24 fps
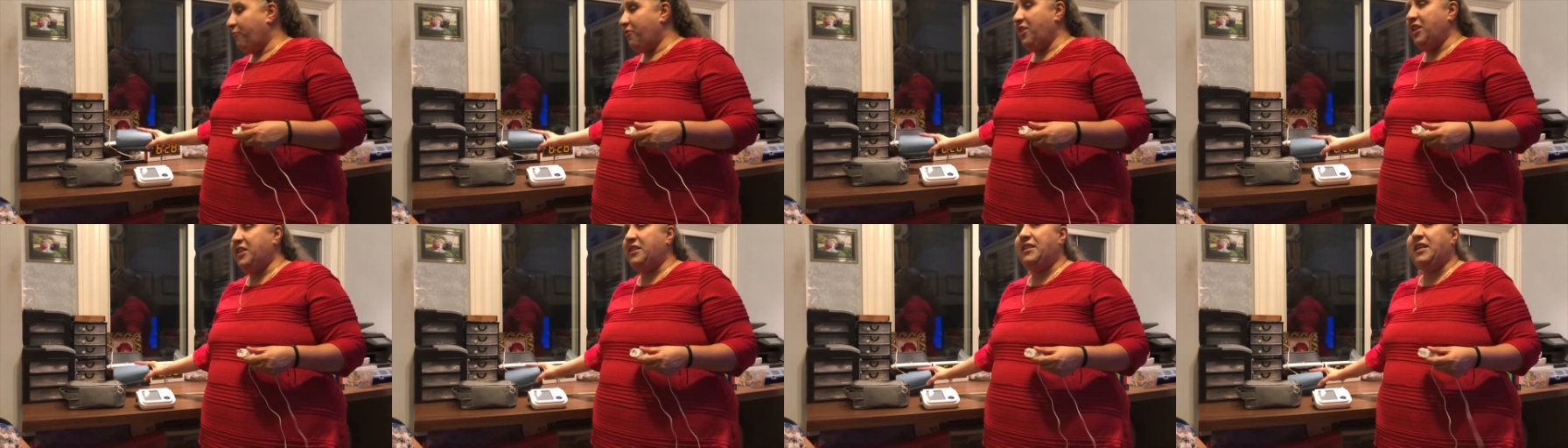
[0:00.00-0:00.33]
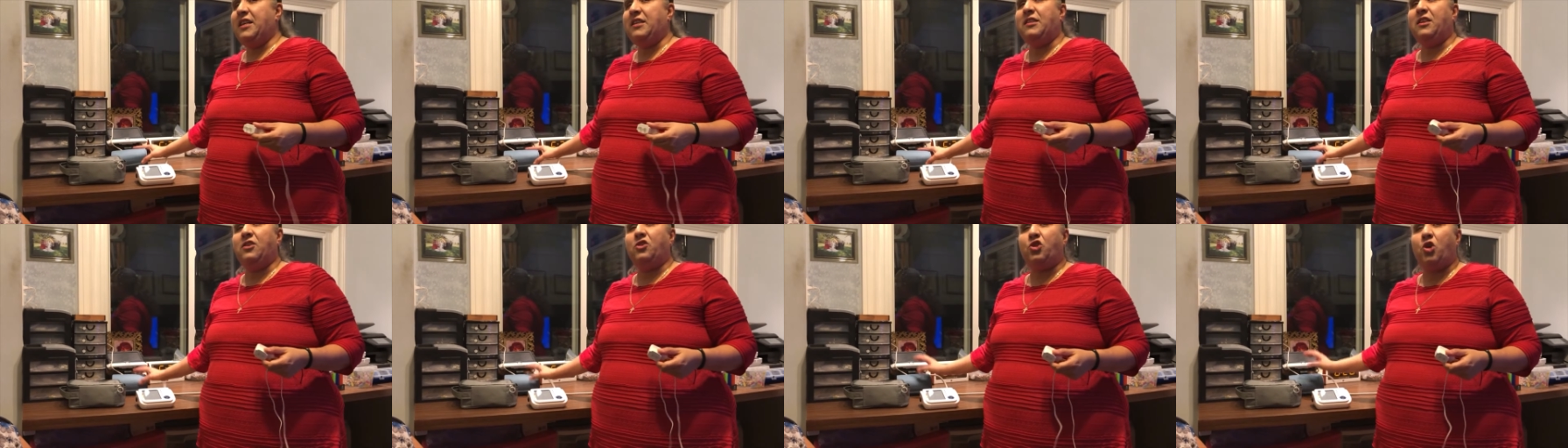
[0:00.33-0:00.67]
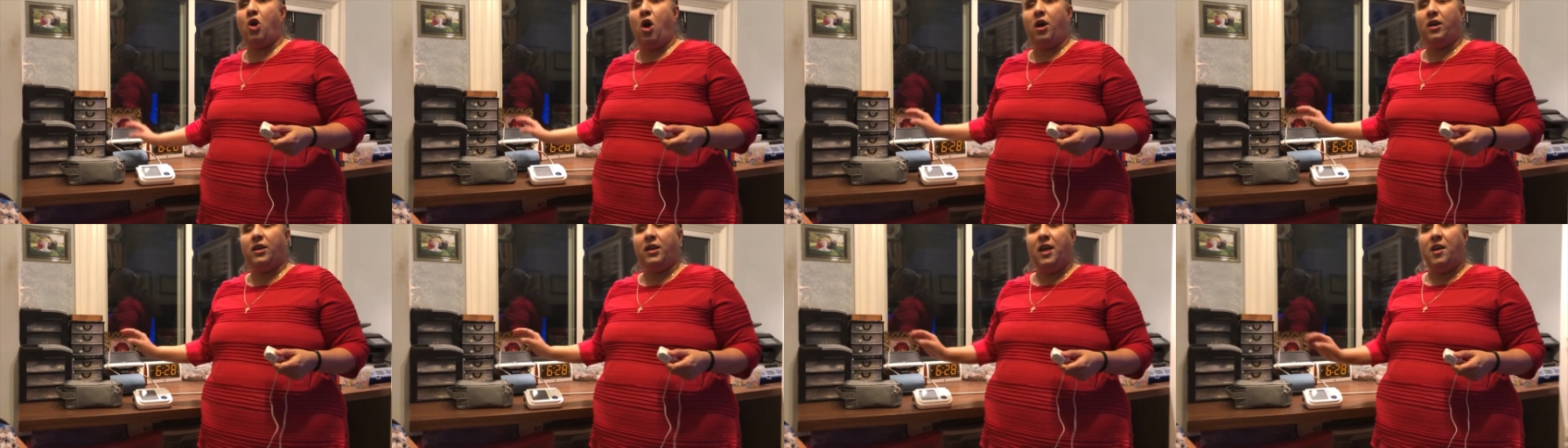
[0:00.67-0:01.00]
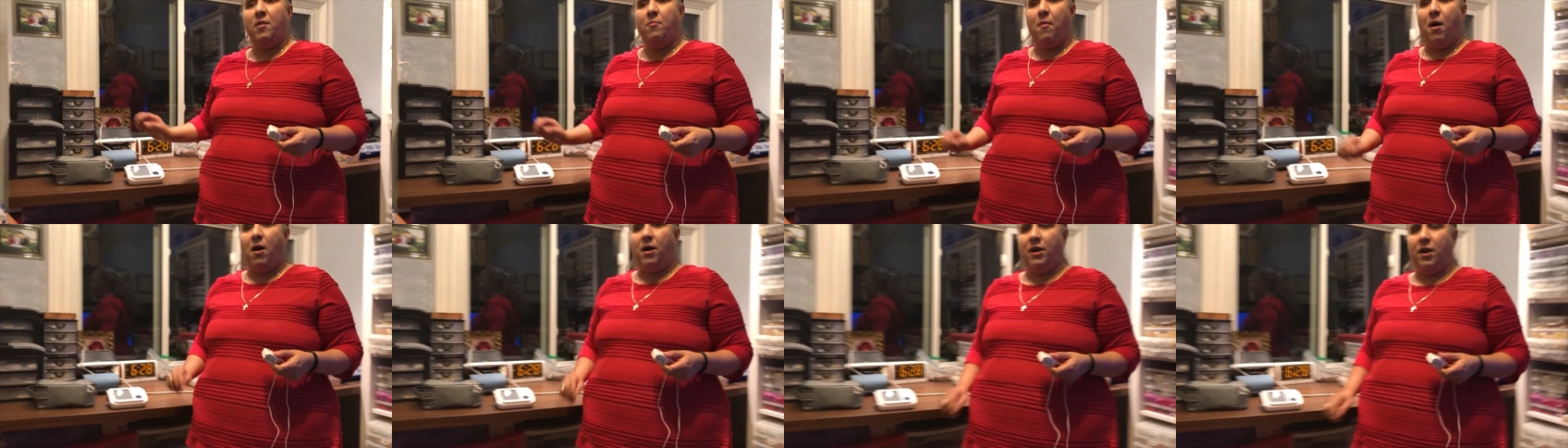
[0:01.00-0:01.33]
this is a
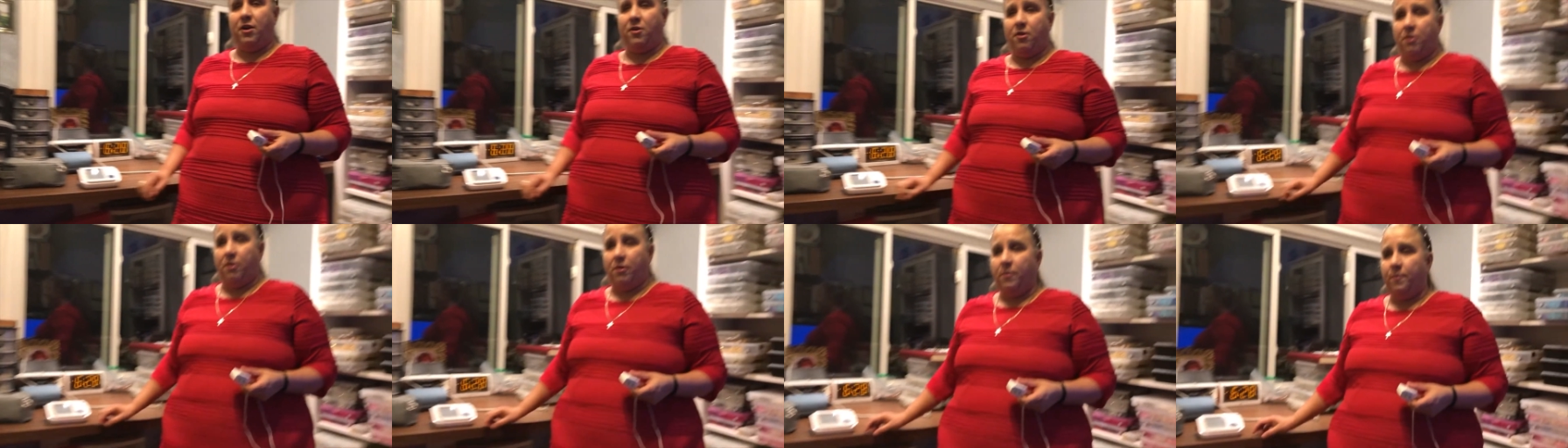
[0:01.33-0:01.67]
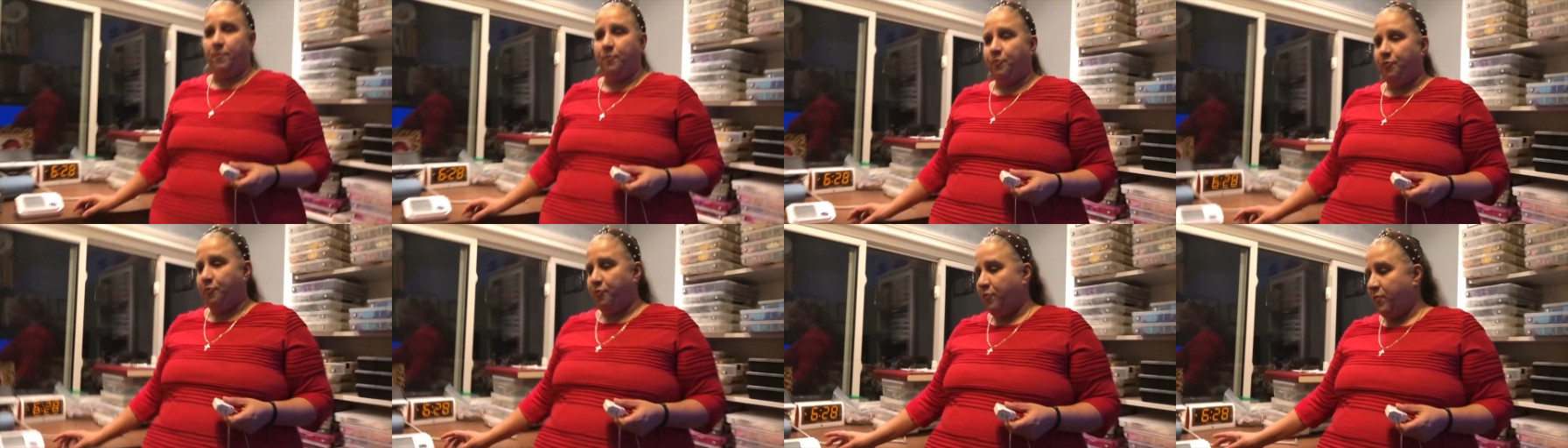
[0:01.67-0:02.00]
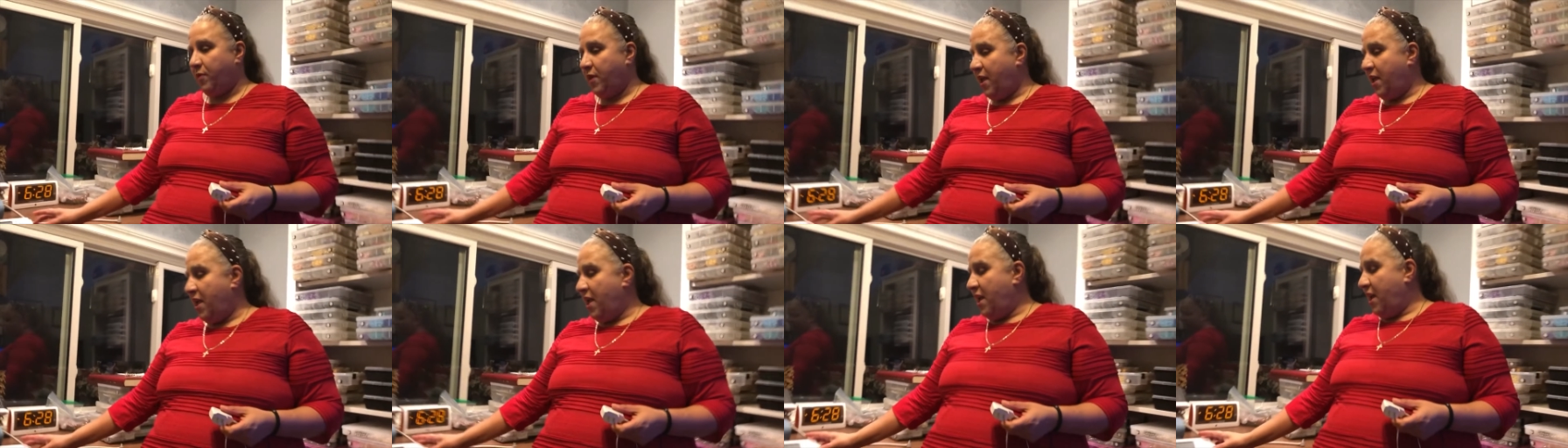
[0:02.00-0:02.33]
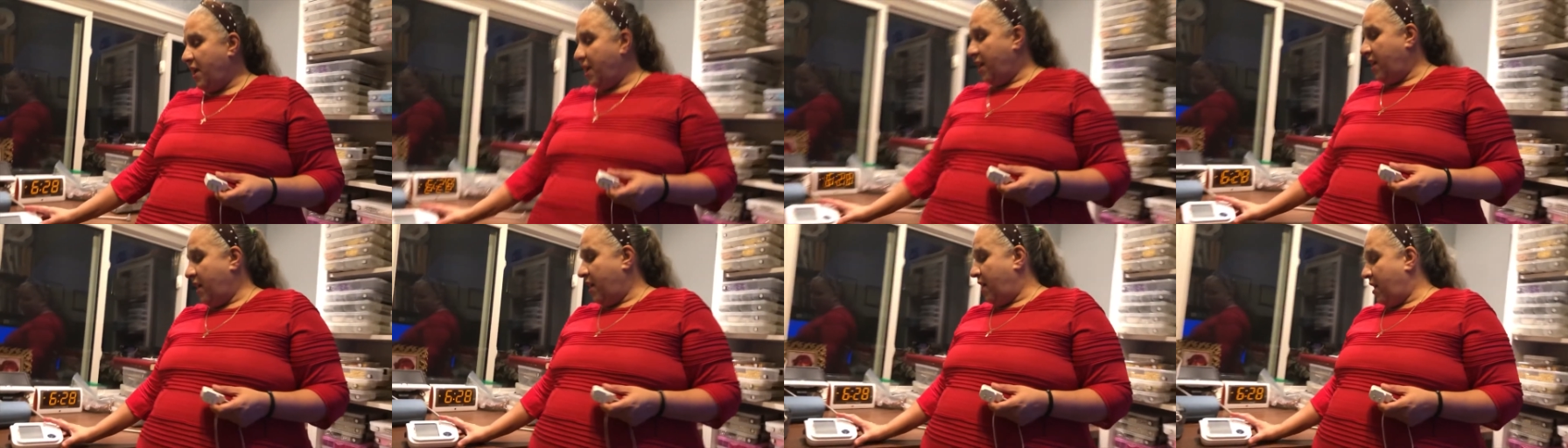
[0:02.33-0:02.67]
talking monitor.
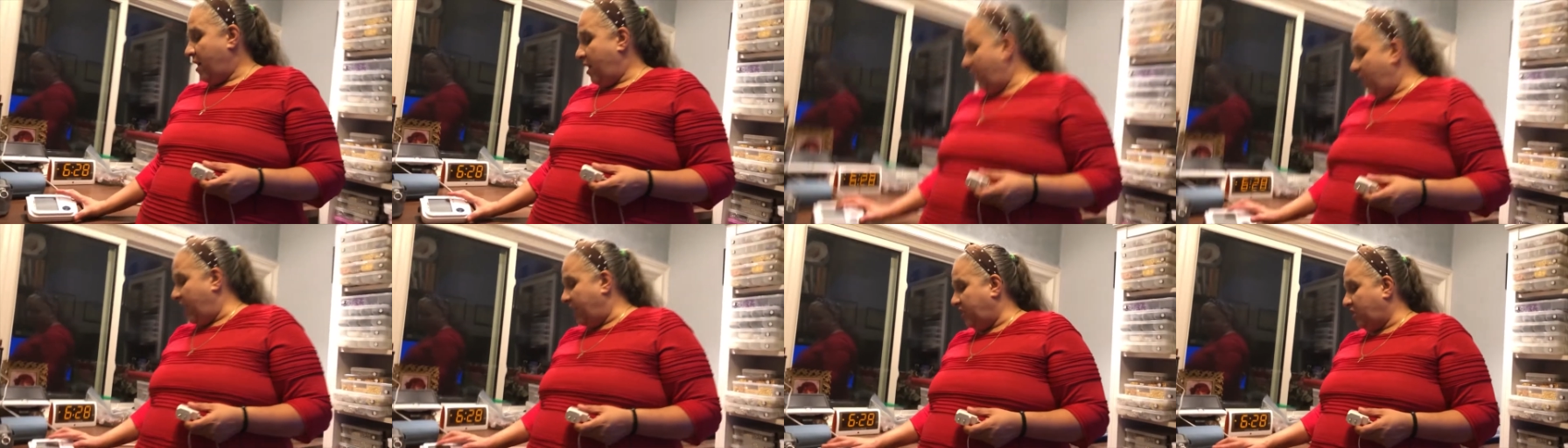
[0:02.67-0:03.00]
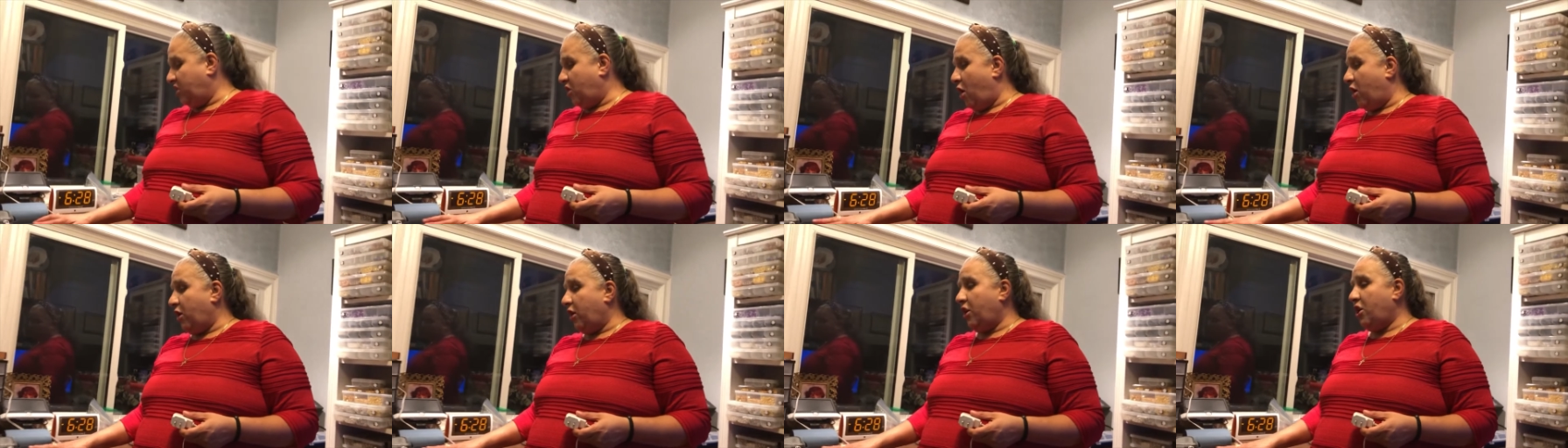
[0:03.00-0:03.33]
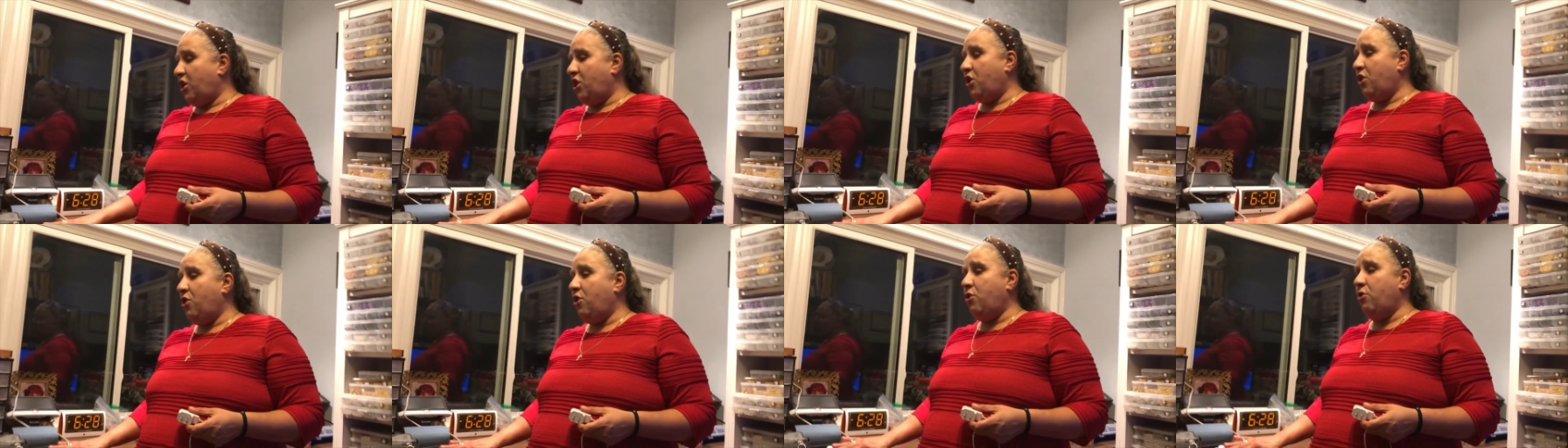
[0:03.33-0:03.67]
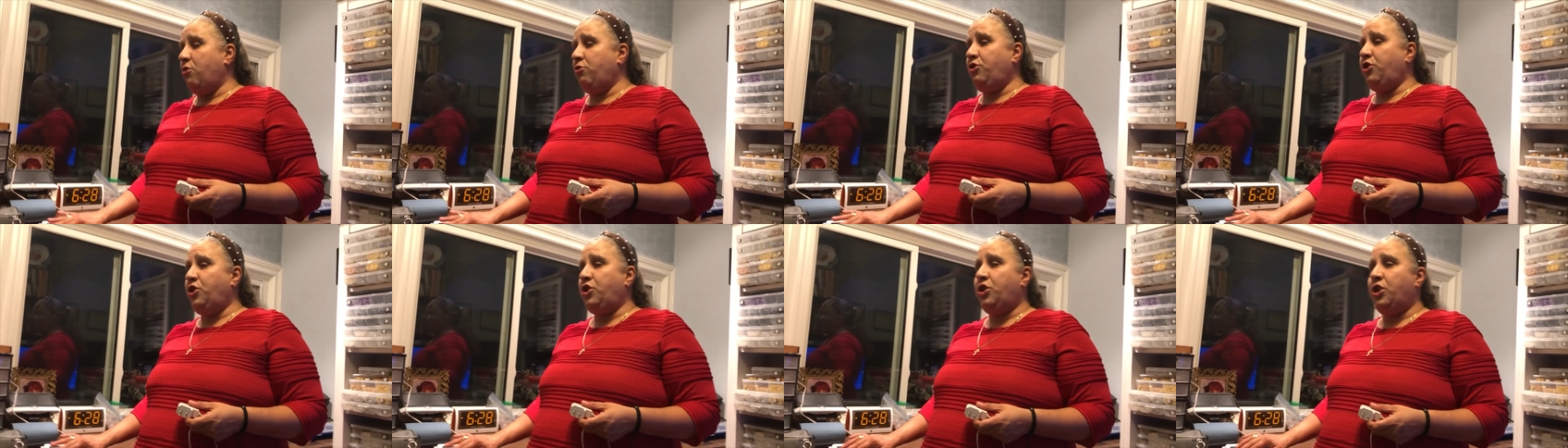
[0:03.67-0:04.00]
It's got a
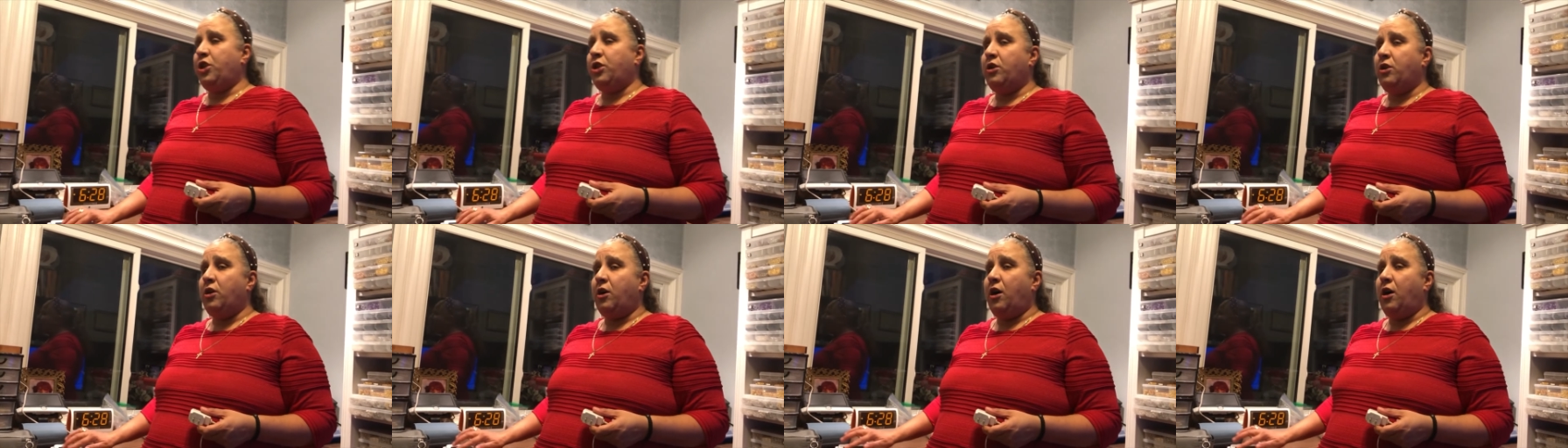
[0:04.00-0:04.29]
huge